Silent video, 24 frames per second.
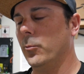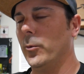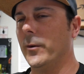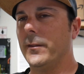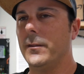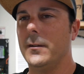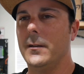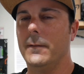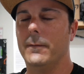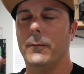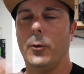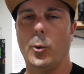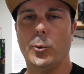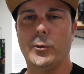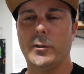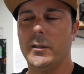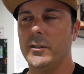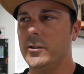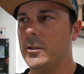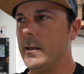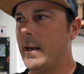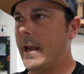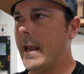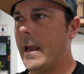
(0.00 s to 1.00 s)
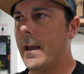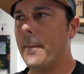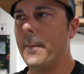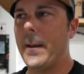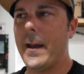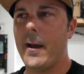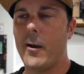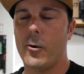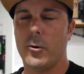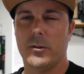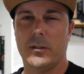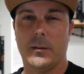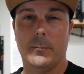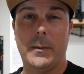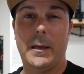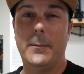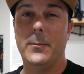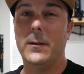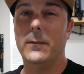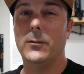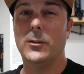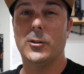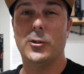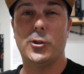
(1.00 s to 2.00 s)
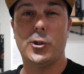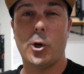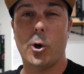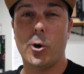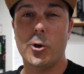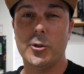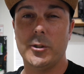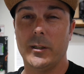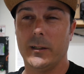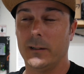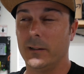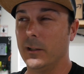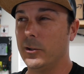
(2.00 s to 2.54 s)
with the voltage and amp hours, and maybe even the charging.